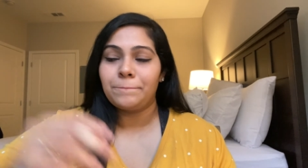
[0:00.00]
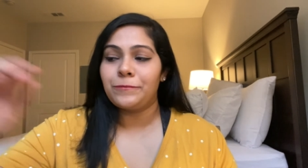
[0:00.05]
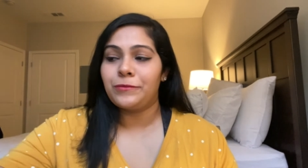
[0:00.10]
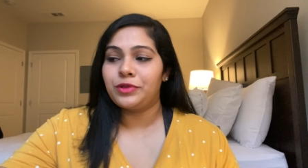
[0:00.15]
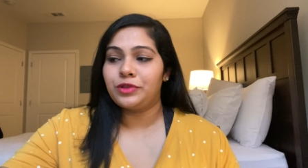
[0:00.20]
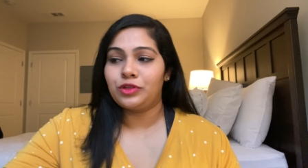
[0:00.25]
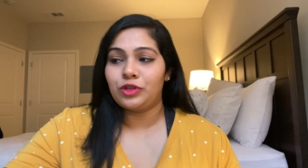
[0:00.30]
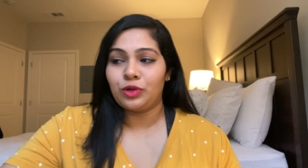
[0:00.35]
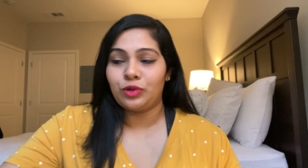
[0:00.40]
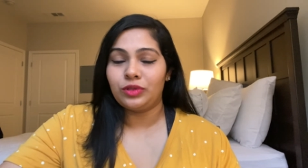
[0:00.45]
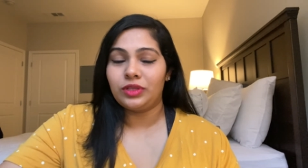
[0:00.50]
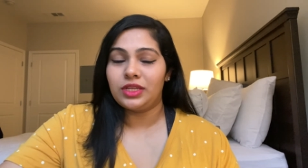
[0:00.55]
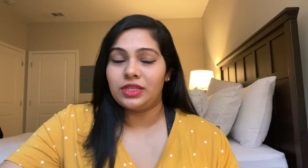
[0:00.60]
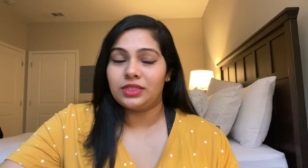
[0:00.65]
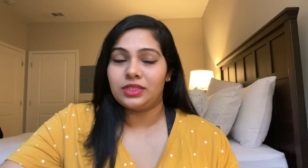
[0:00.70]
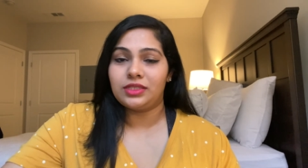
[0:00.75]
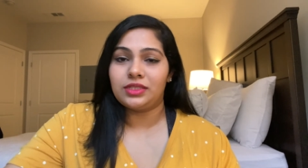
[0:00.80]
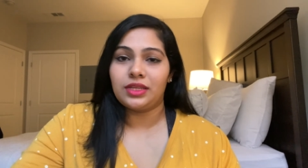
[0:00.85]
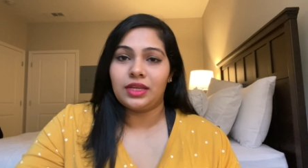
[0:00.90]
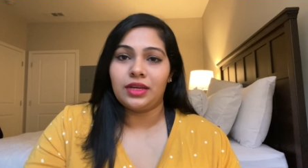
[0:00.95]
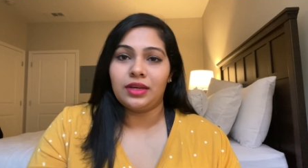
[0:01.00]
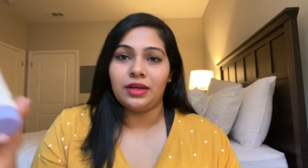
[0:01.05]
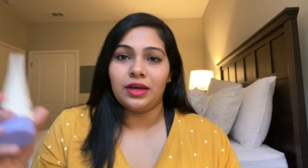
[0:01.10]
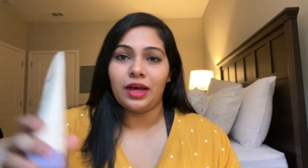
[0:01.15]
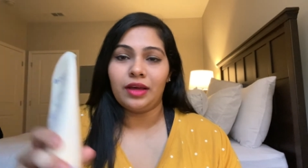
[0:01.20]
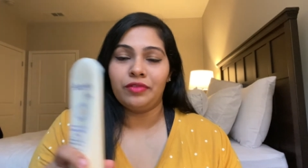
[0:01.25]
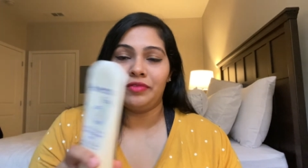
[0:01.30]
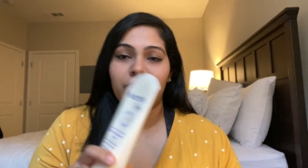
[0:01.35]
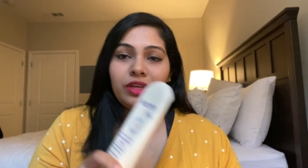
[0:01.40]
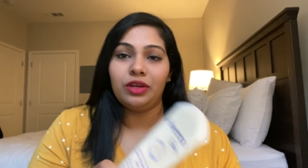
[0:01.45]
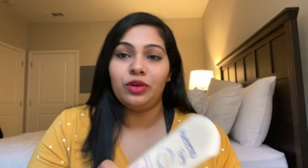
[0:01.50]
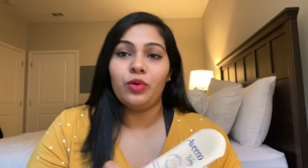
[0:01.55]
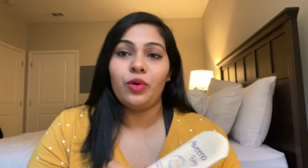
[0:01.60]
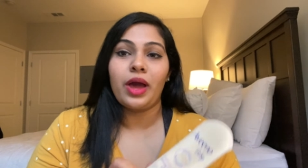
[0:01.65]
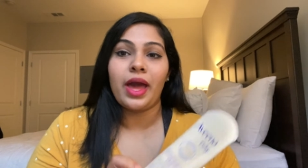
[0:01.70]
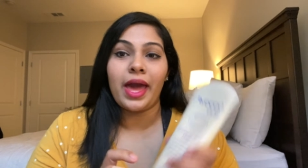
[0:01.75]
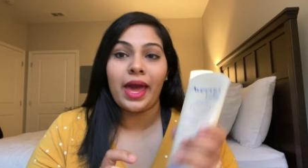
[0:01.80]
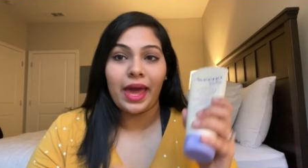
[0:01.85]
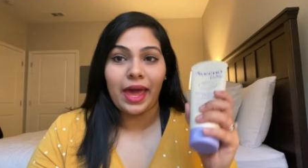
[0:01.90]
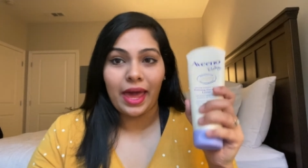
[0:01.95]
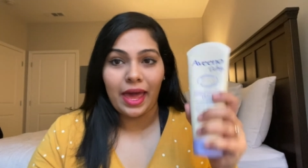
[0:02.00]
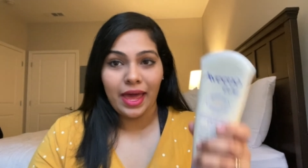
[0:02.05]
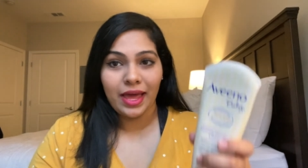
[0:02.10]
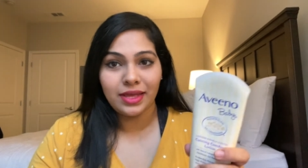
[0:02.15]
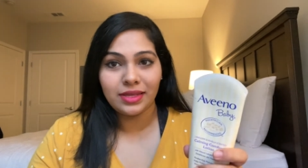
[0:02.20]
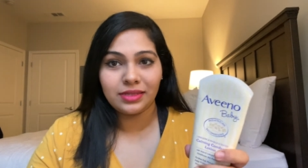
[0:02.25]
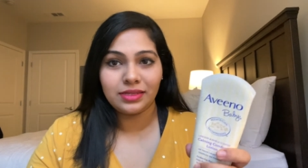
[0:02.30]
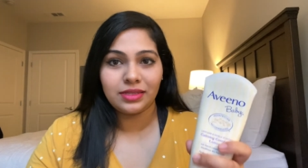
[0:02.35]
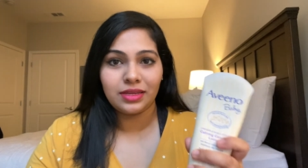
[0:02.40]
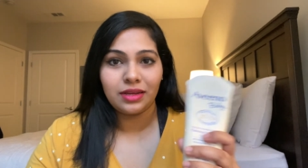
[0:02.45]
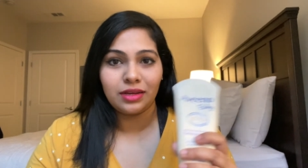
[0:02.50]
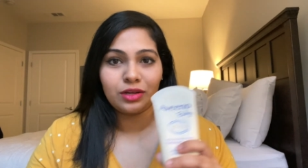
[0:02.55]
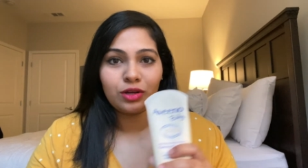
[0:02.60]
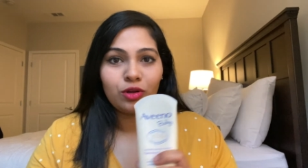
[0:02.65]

So this Aveeno has